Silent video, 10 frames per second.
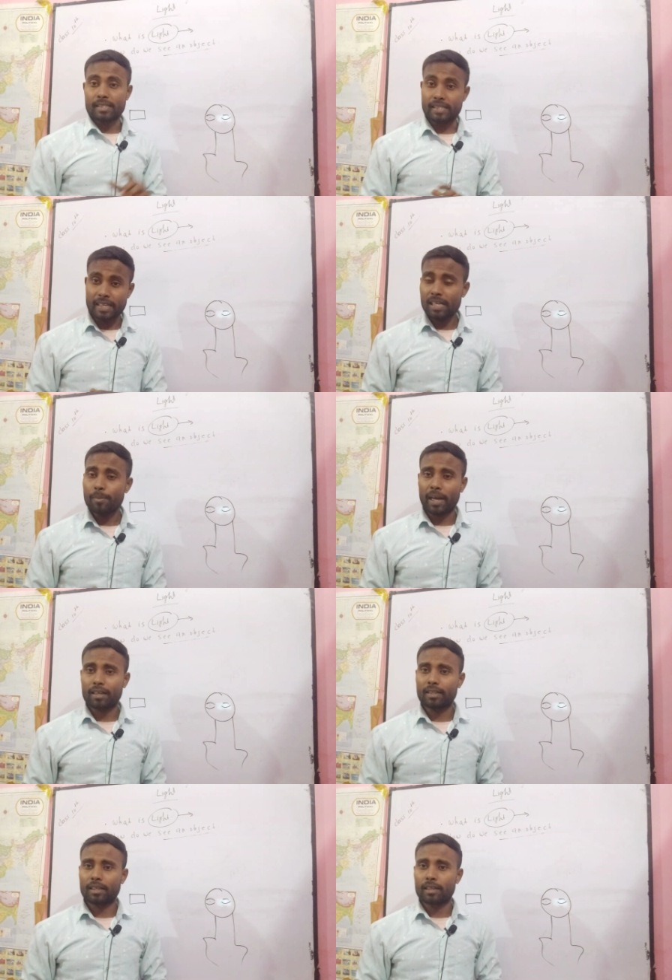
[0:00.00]
jelly
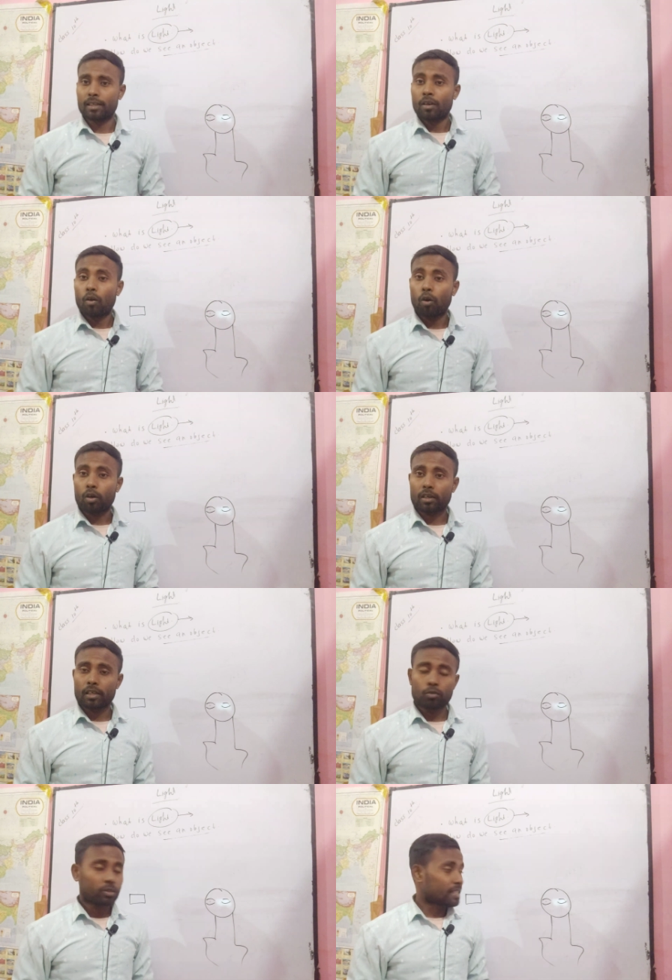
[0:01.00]
material,
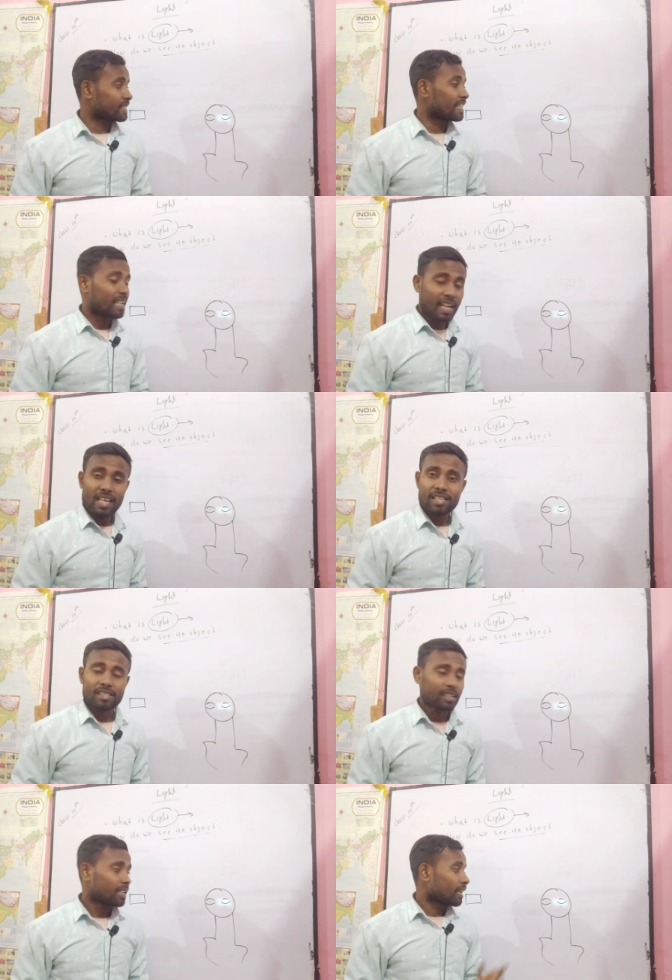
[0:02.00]
or you can say
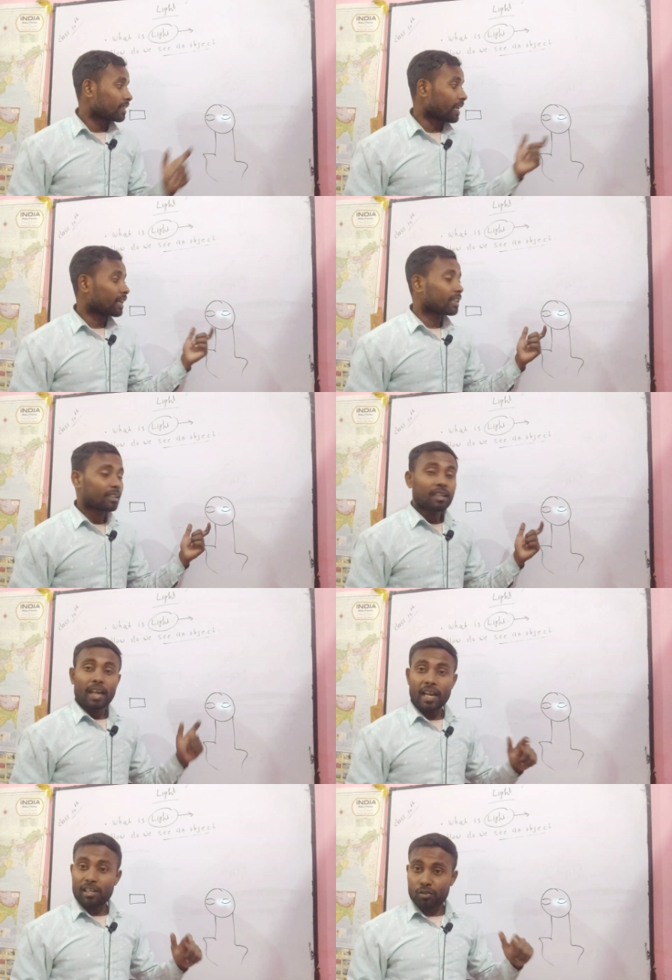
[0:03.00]
lens, that
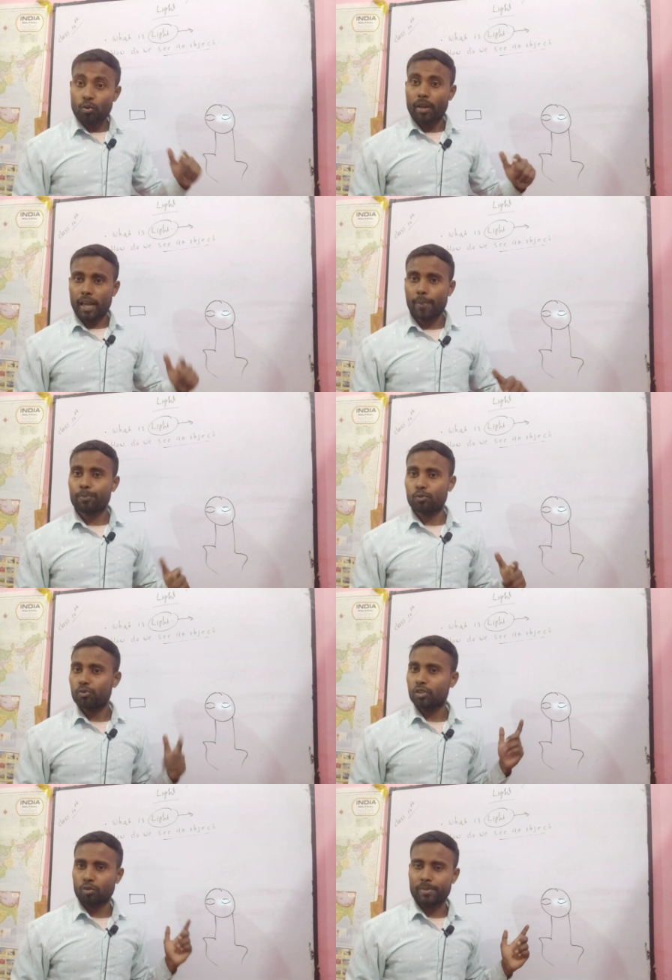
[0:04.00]
also helps to
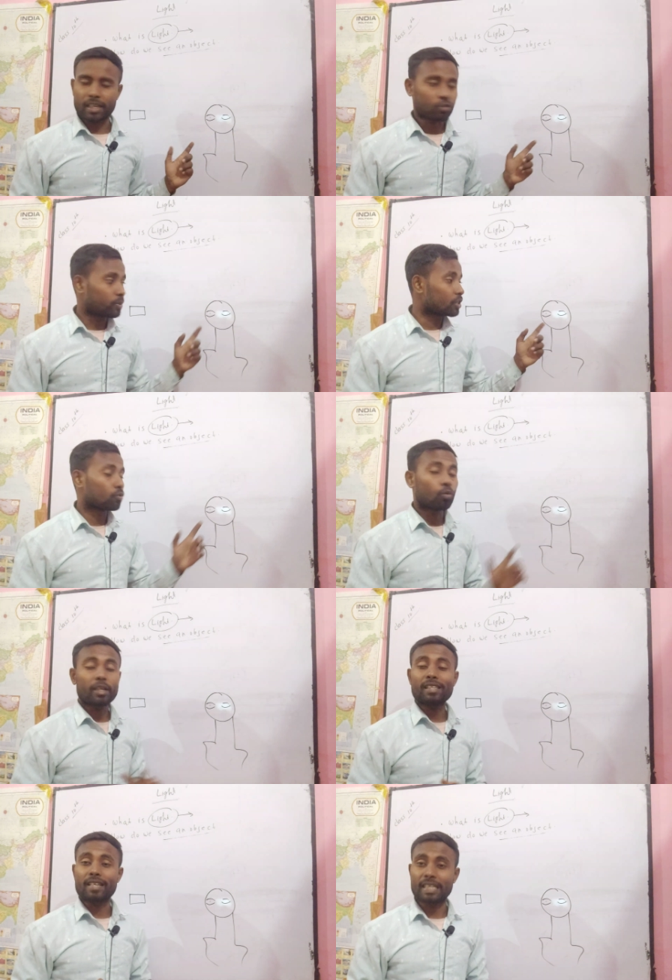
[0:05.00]
see an object, which is known
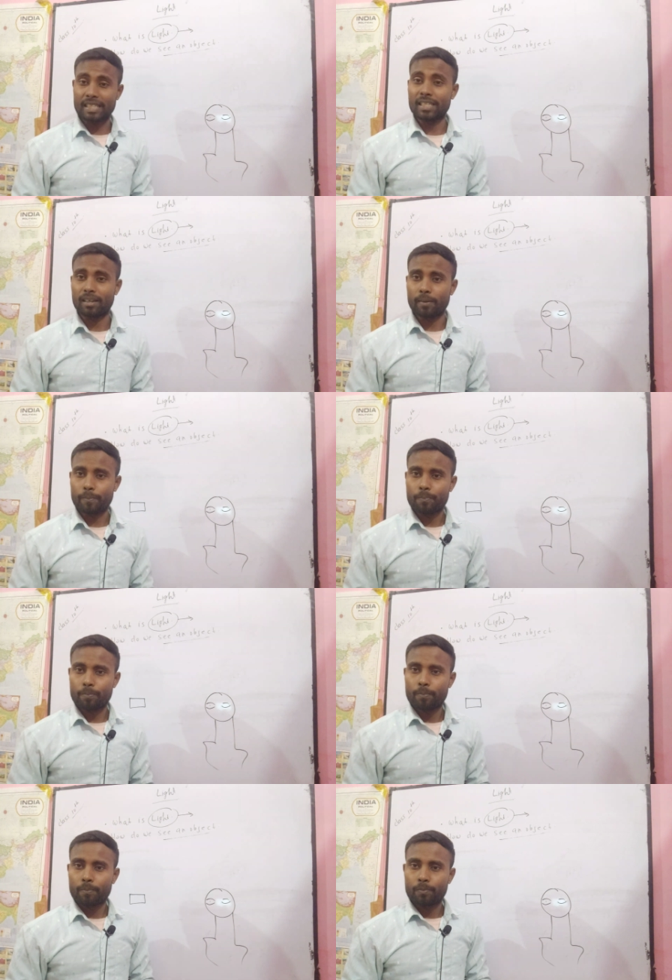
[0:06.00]
as retina,
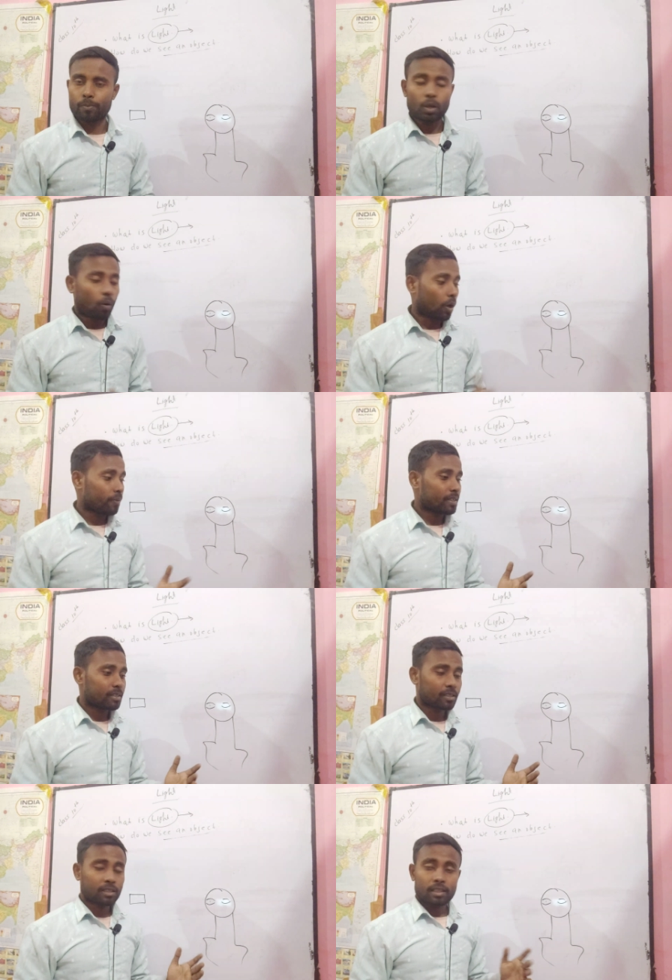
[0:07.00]
on
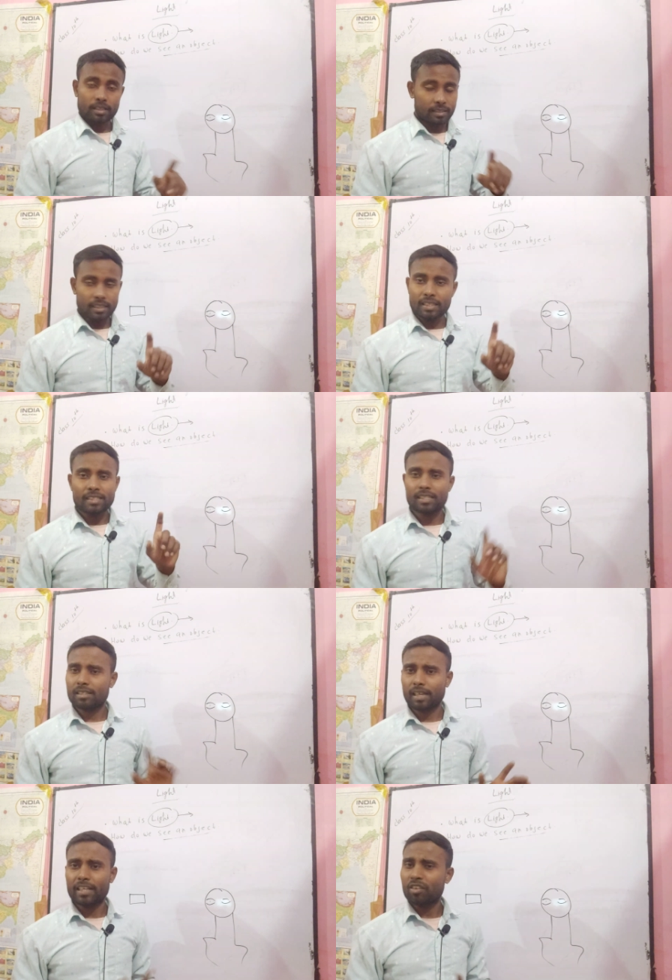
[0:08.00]
which it is
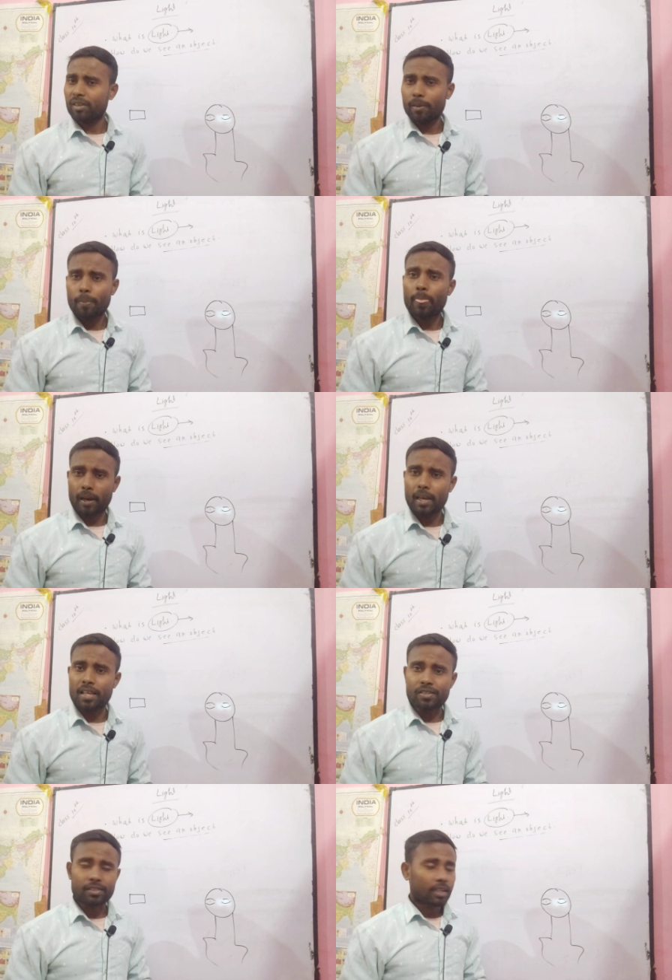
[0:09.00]
just kind of a
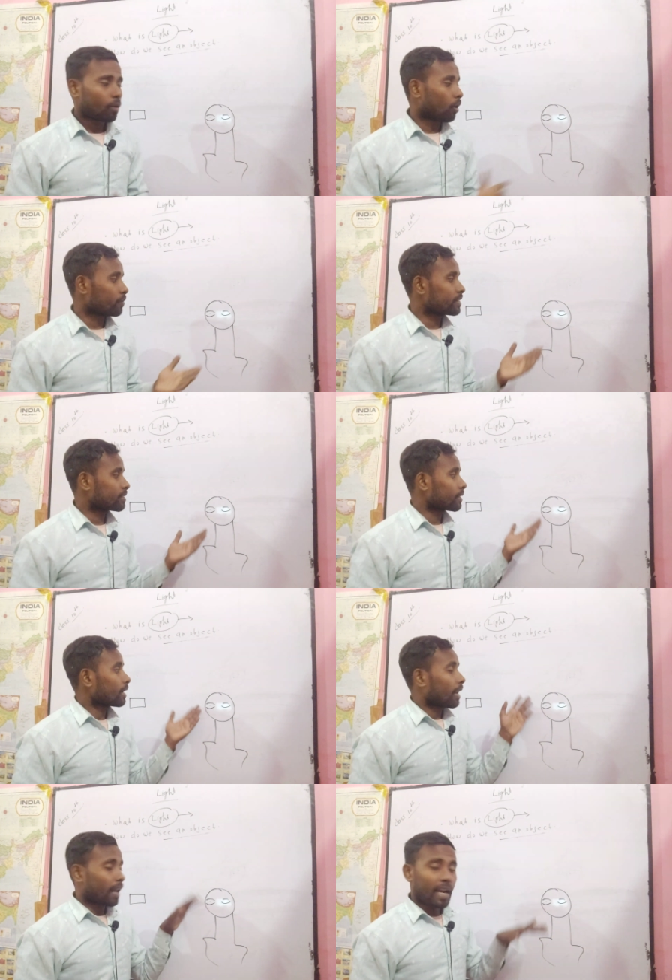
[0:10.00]
lens on which
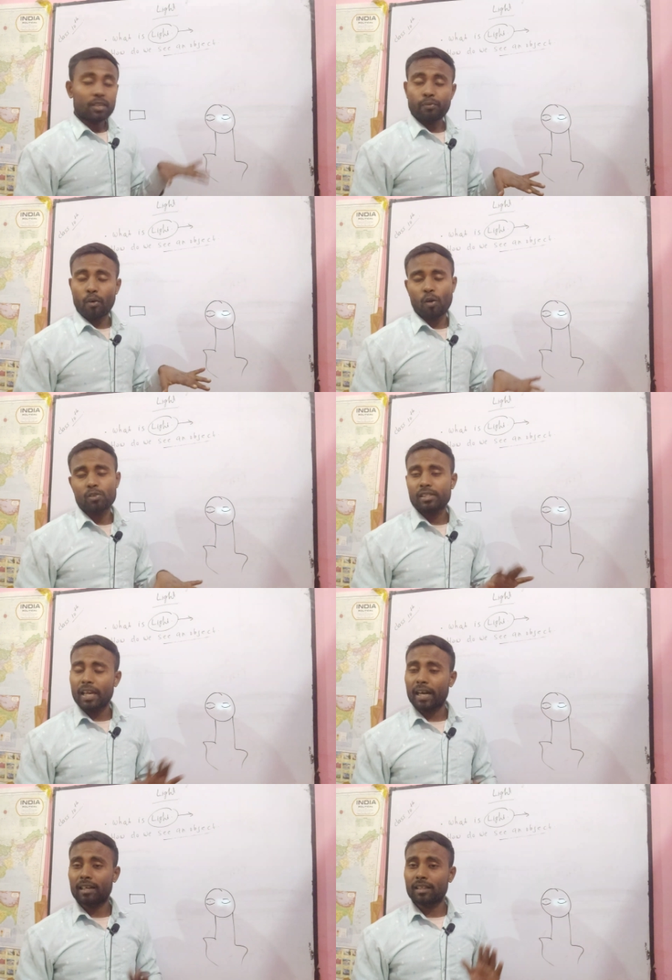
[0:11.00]
light falls,
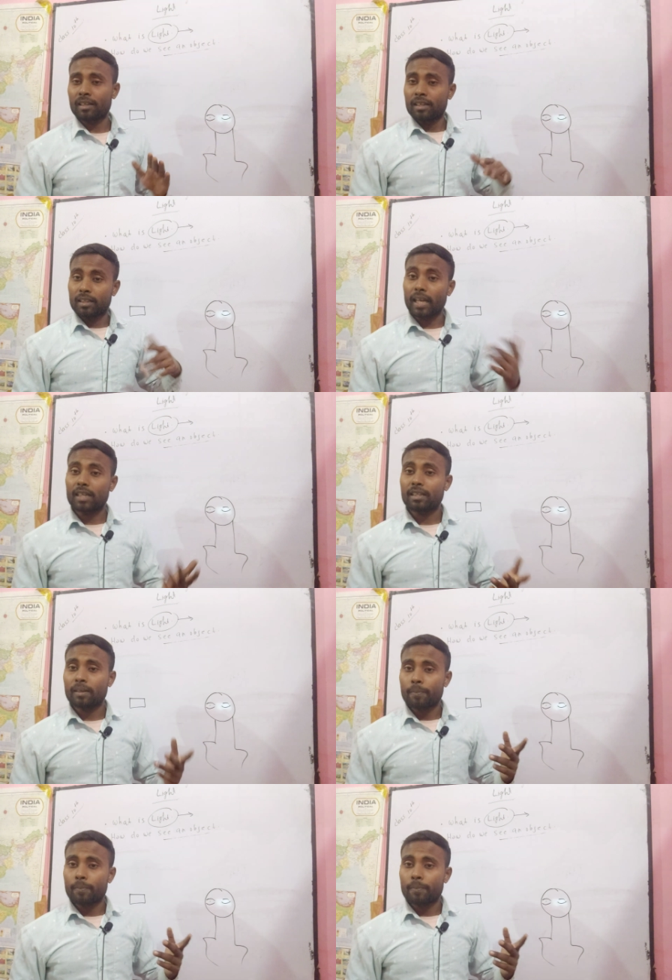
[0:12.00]
and that